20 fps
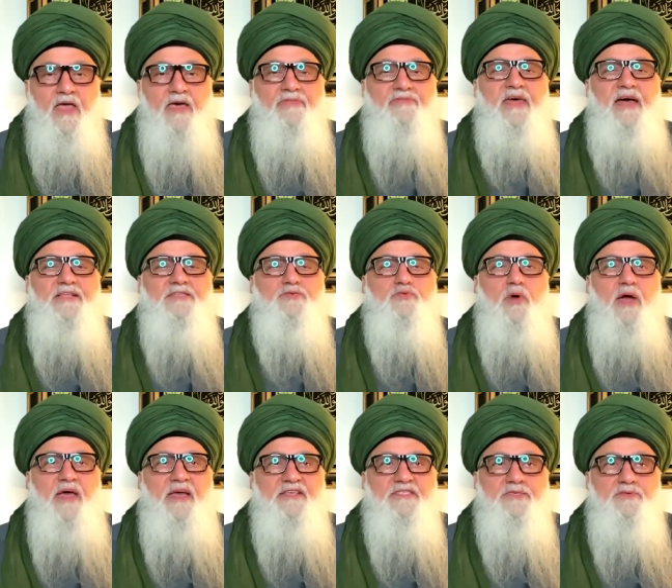And that's
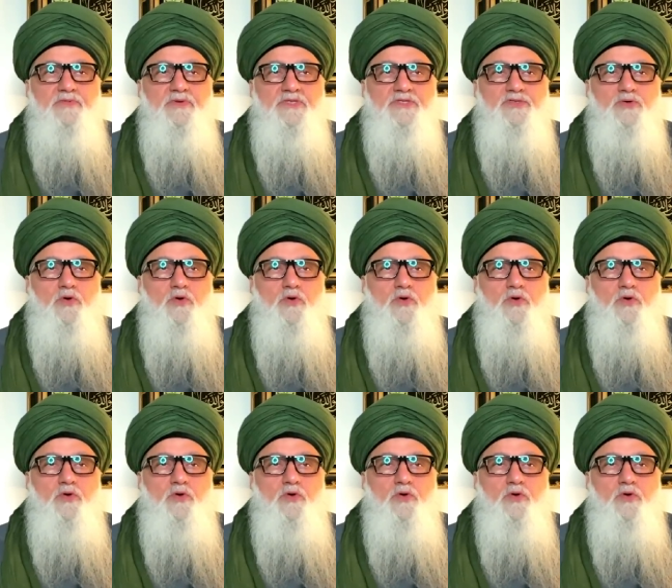why as a
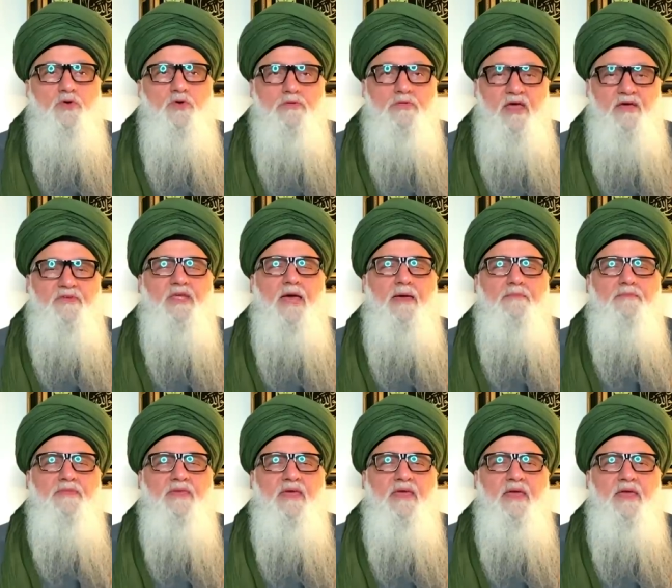result every
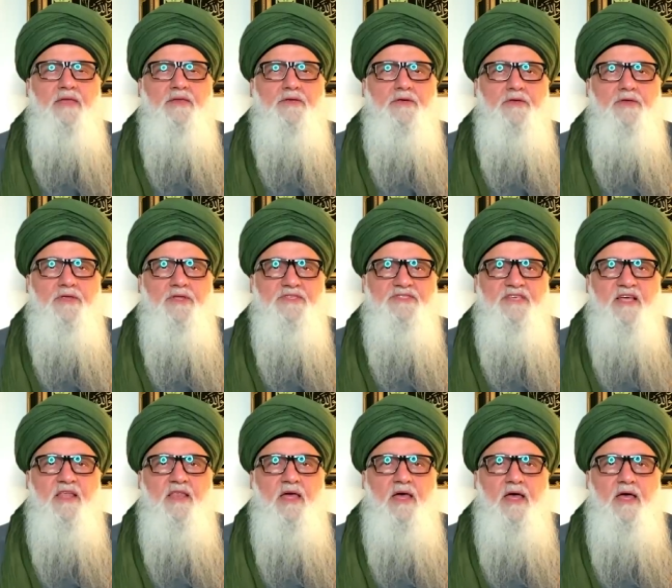time they enter into
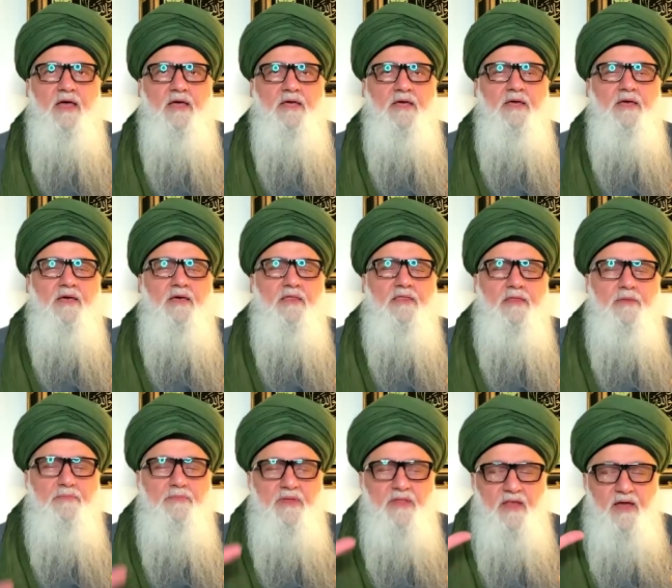salah,
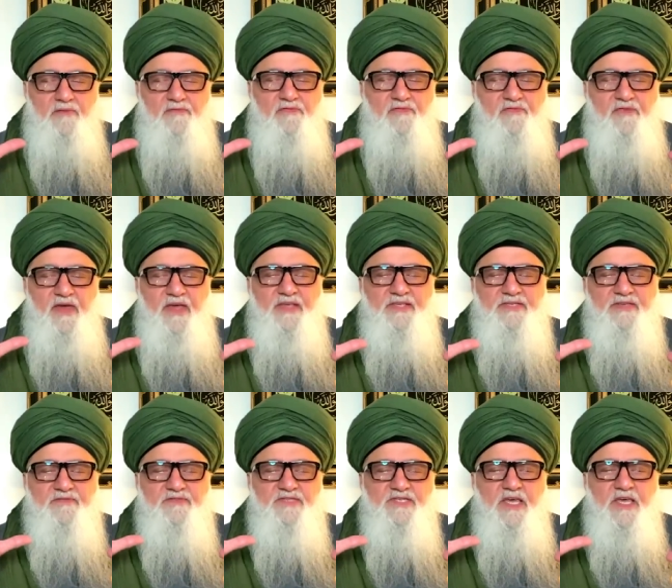the beloved
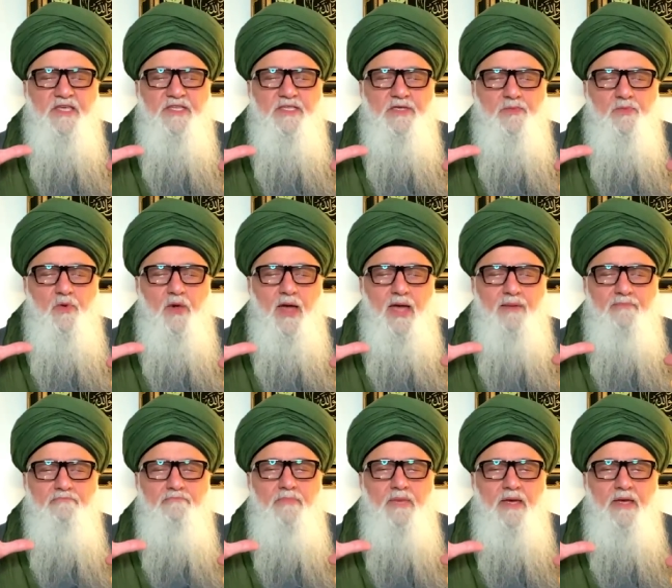face of Sayyidina
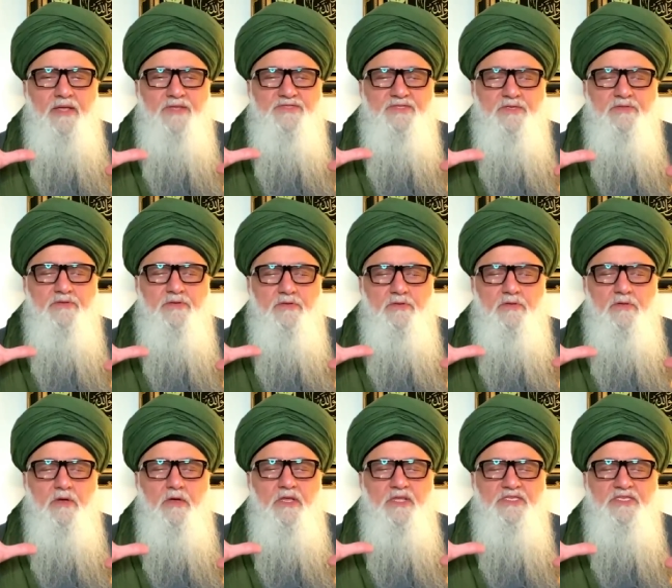Muhammad
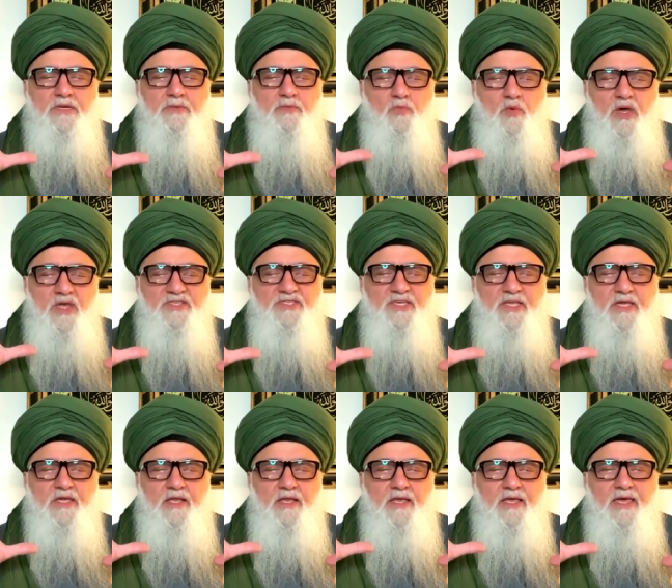
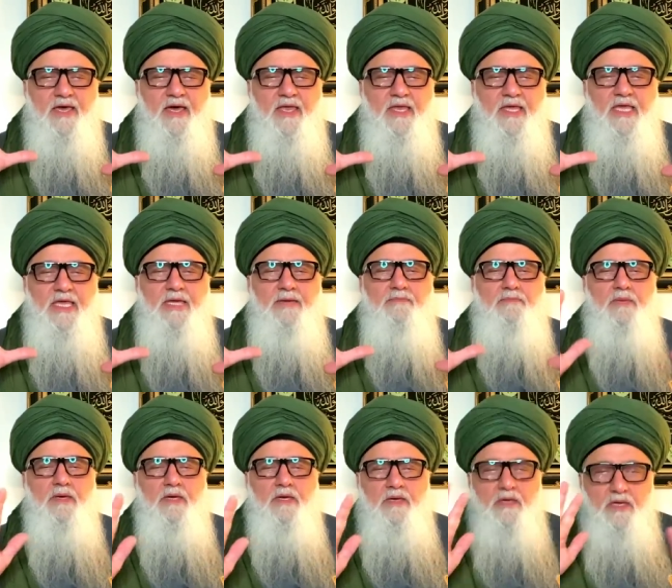Wajhil Kareem
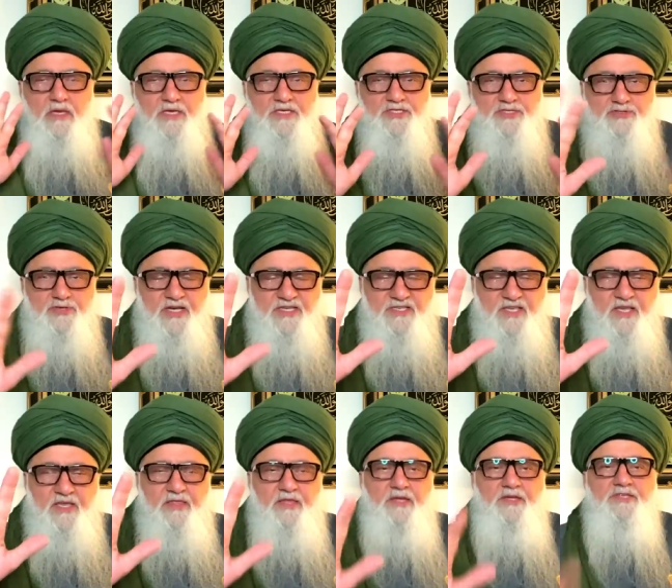is
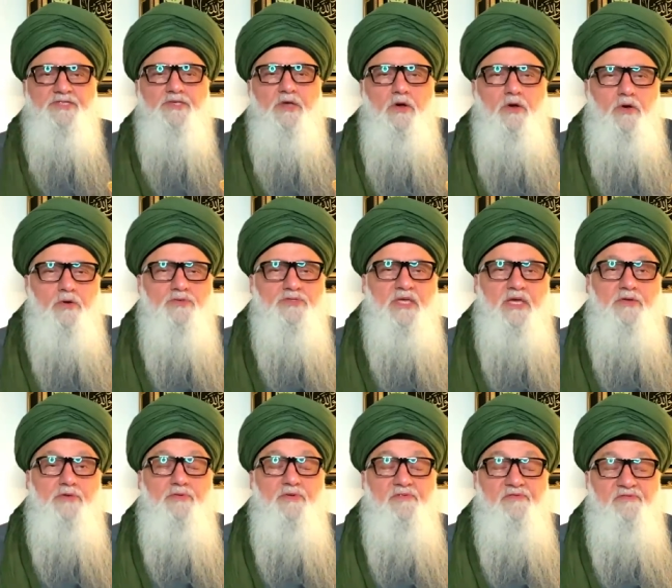dressing their souls
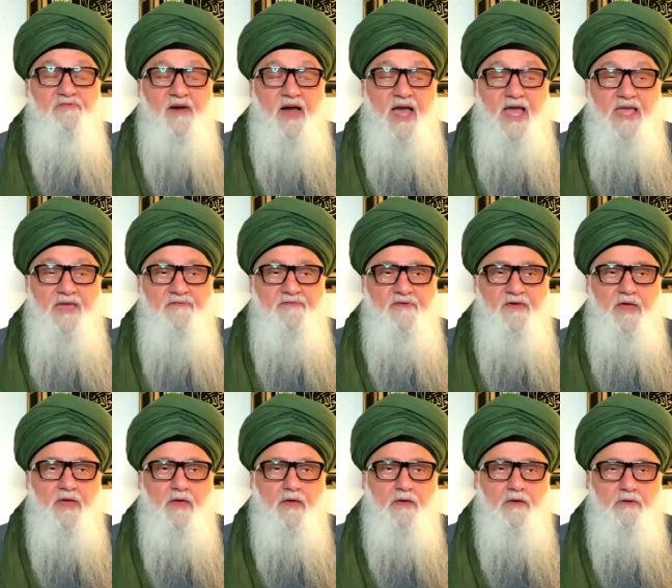and
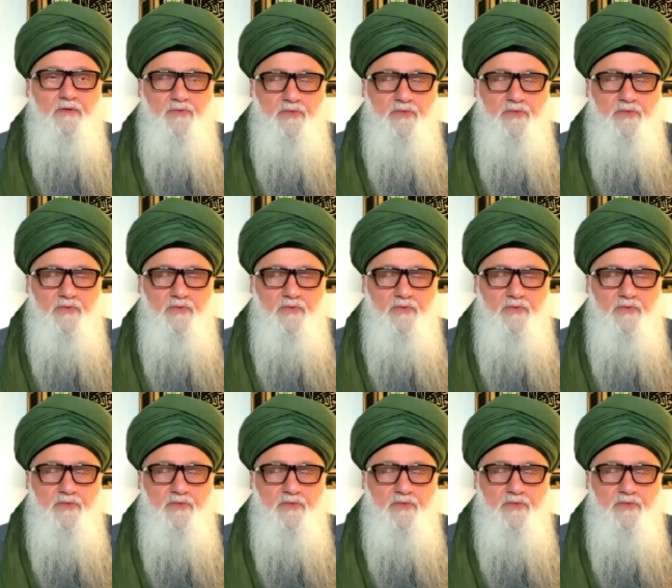reviving